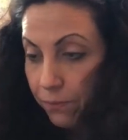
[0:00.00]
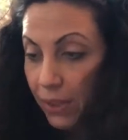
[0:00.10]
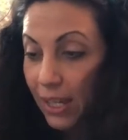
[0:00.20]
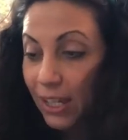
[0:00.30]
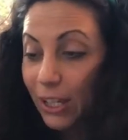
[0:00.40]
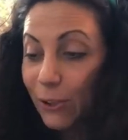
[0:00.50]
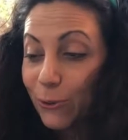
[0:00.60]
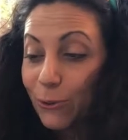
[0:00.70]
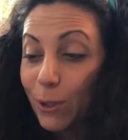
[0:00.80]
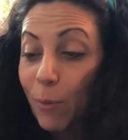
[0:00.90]
Kit
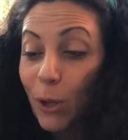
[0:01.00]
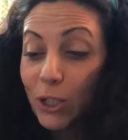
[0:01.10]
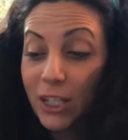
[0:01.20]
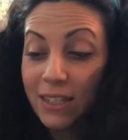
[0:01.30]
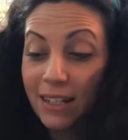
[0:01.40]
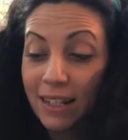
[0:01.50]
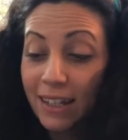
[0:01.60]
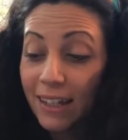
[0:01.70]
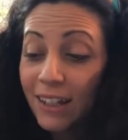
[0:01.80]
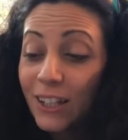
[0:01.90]
giggled
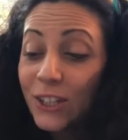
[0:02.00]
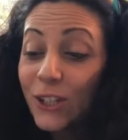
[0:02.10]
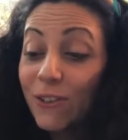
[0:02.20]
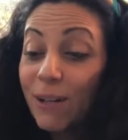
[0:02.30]
apologetically. "Sorry